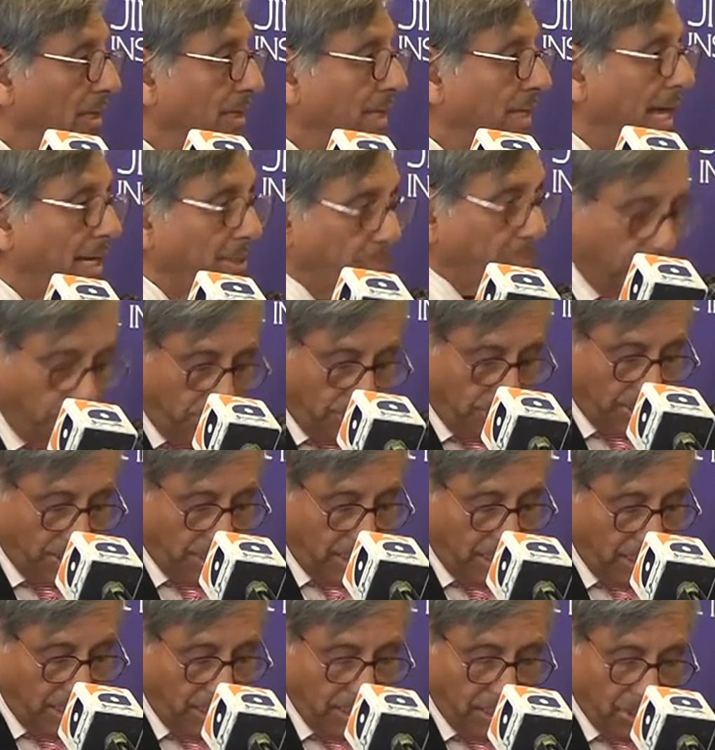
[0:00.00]
That
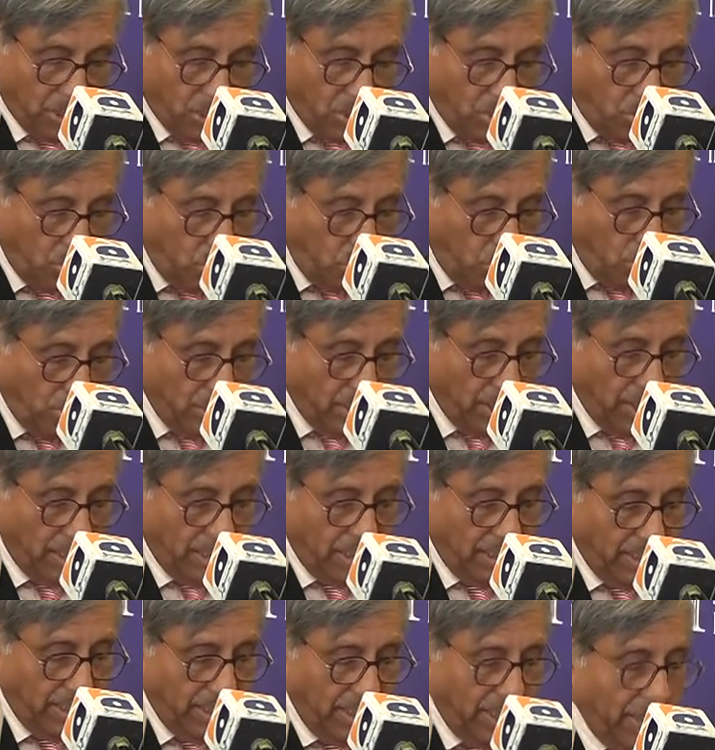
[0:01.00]
was a slogan
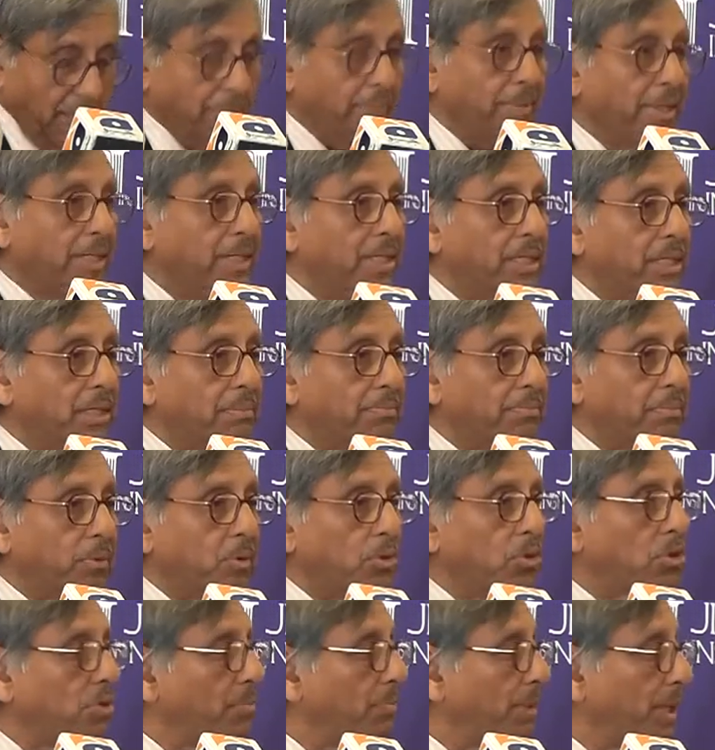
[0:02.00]
in the immediate
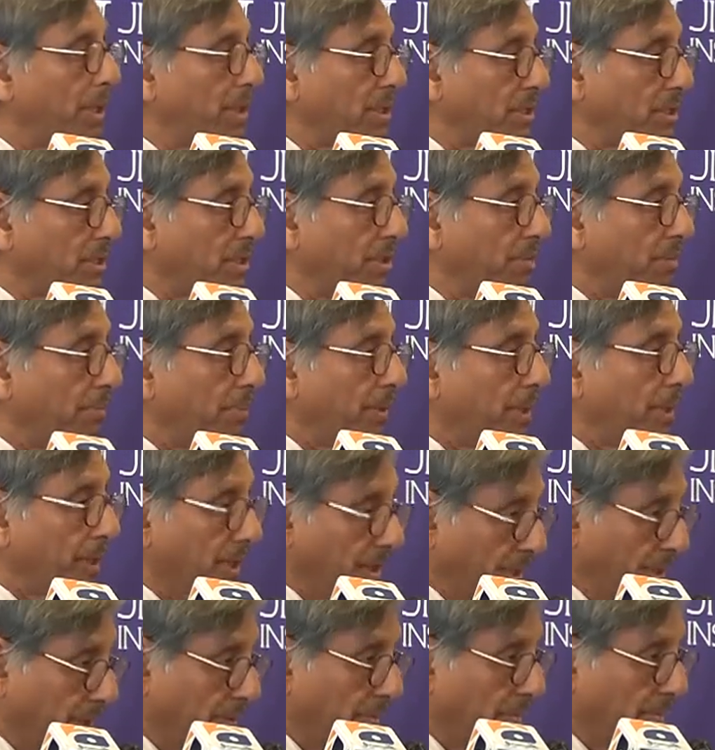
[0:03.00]
post-partition
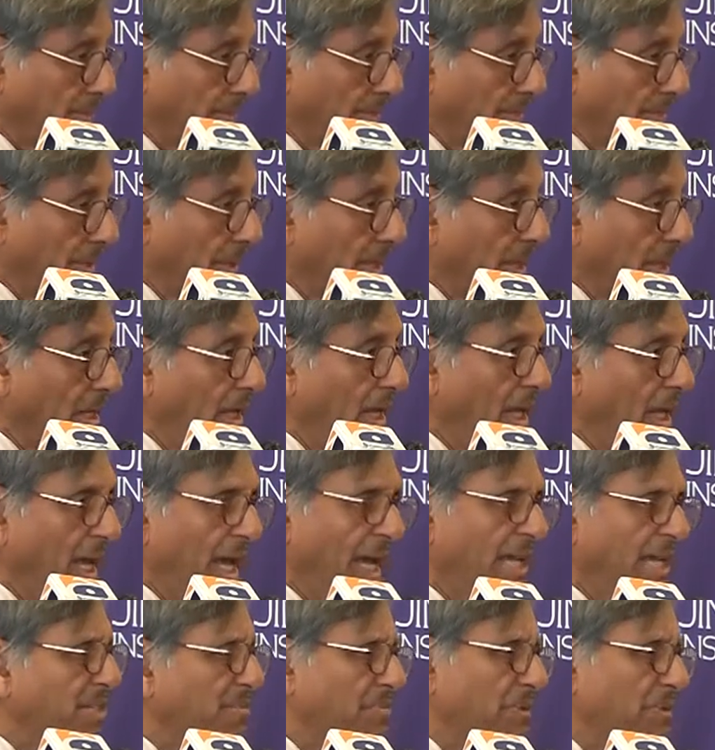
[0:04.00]
period.
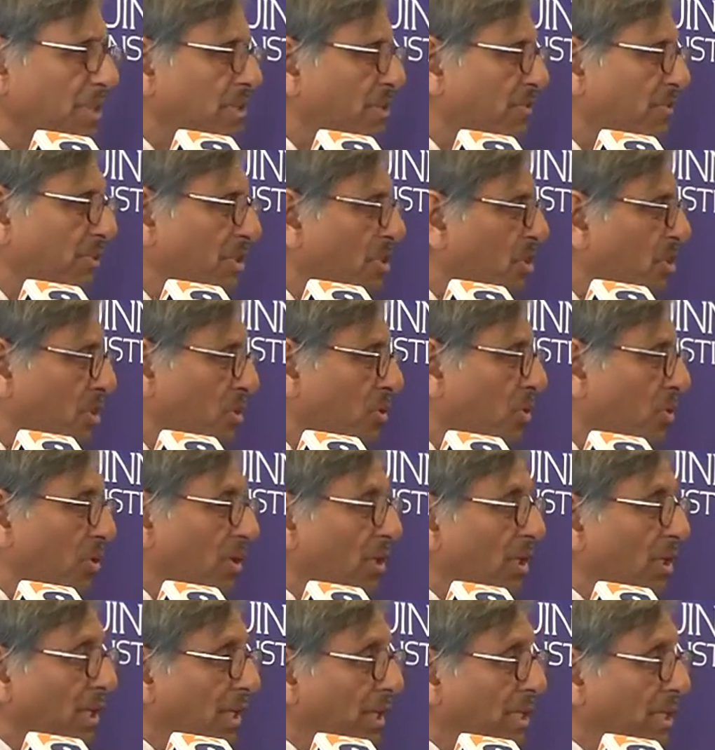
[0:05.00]
As much of a
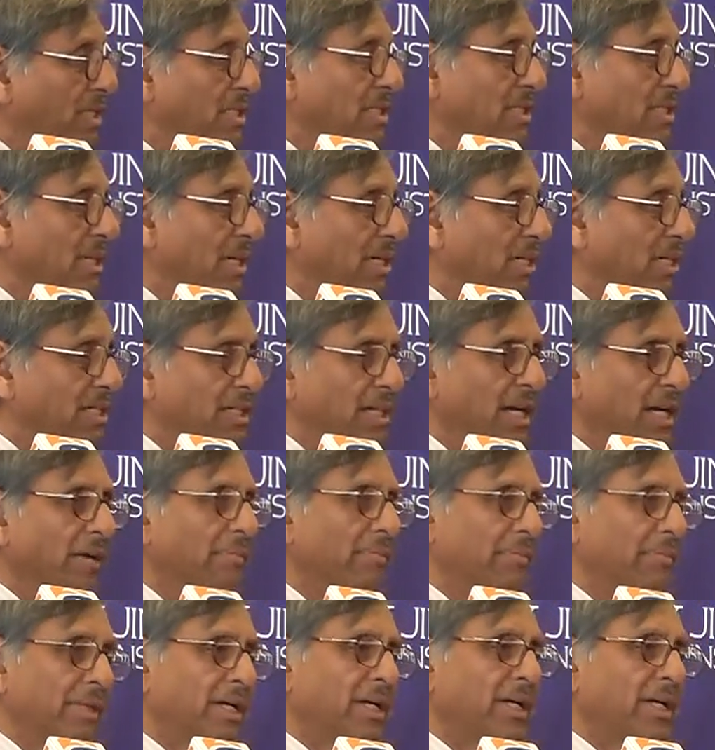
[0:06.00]
slogan as Kal
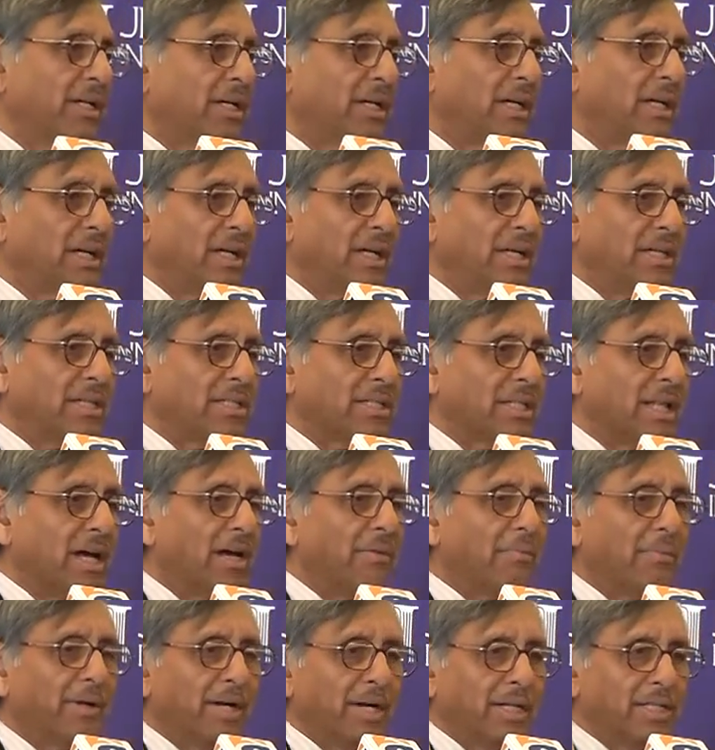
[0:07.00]
Sham Tak
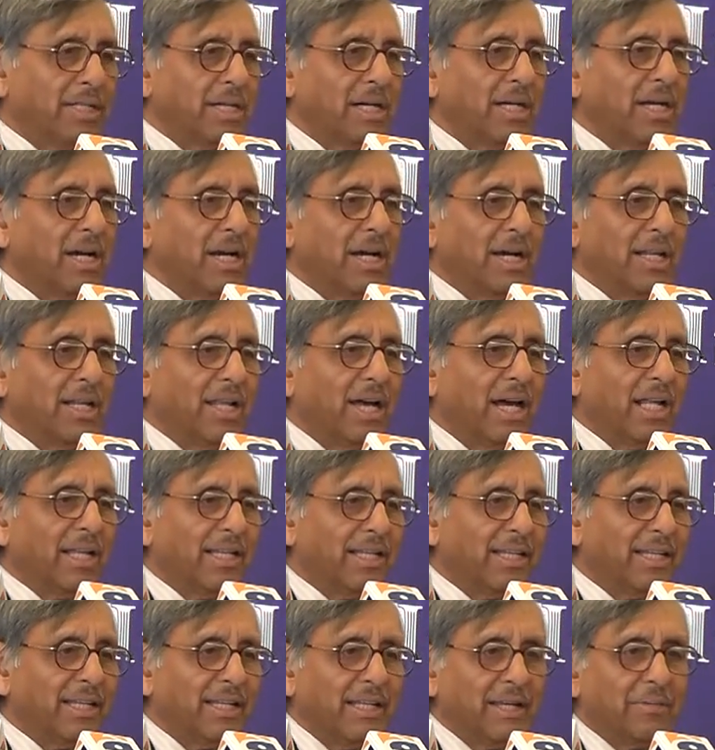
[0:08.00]
Islam Ka Jhanda Lal
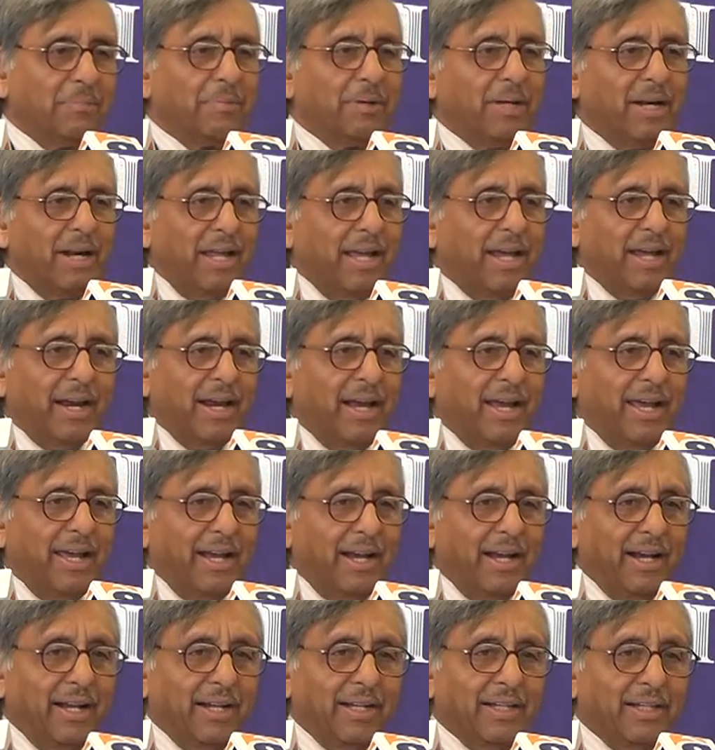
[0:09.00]
Kile Par
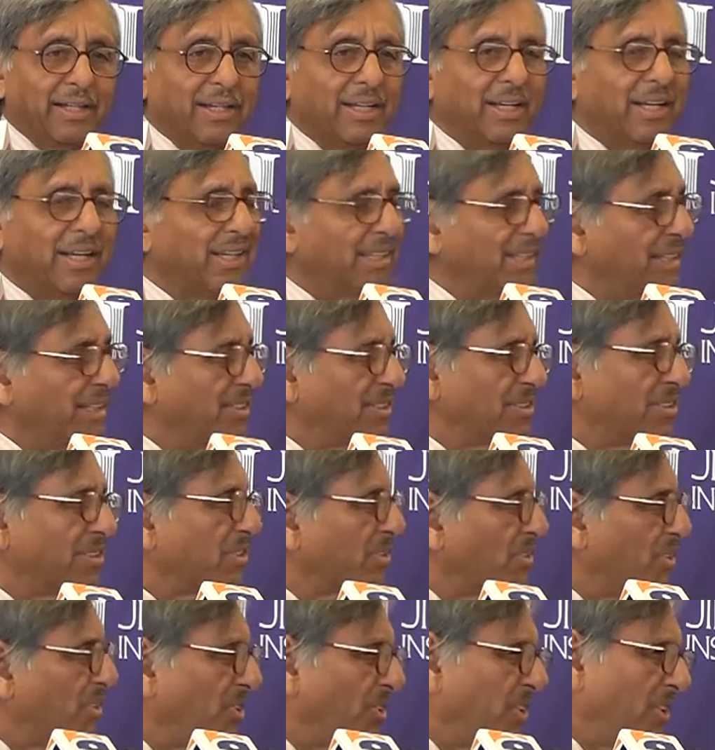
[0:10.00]
Lehrayega. These
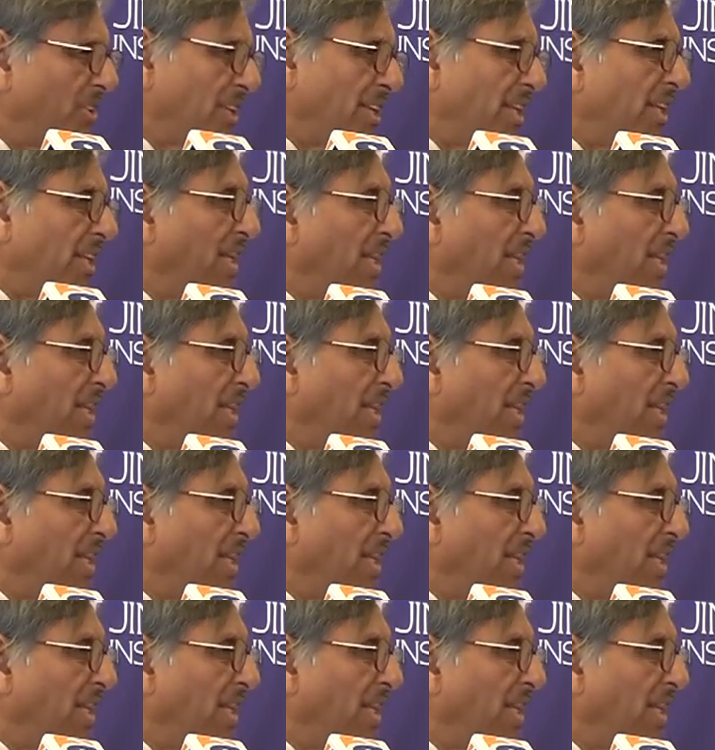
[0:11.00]
are all